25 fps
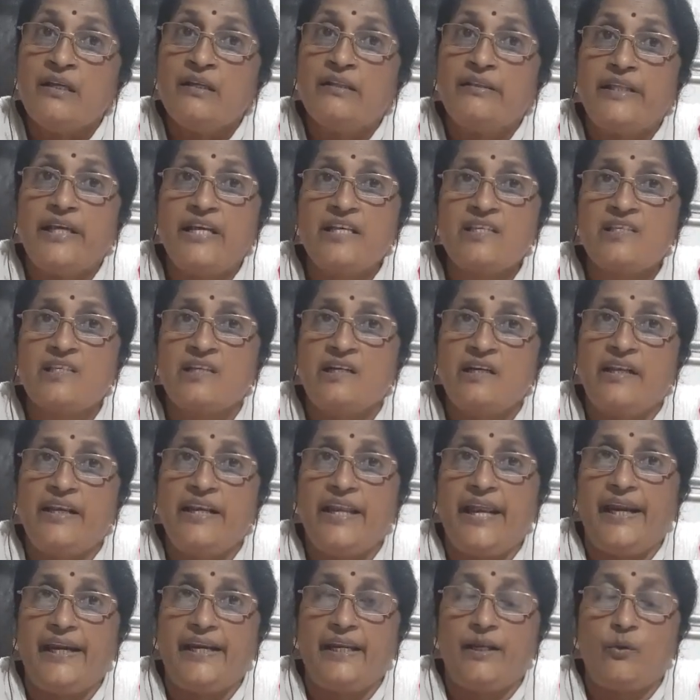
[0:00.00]
This
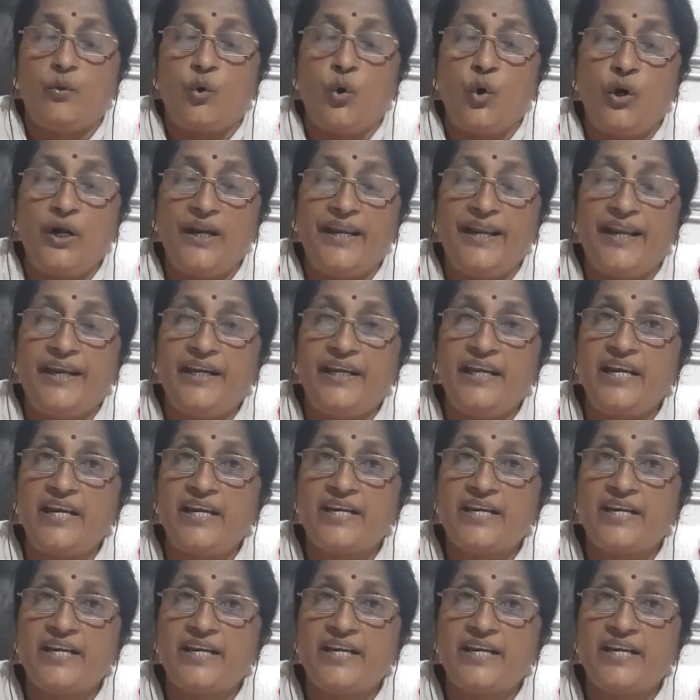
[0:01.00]
lady, old lady,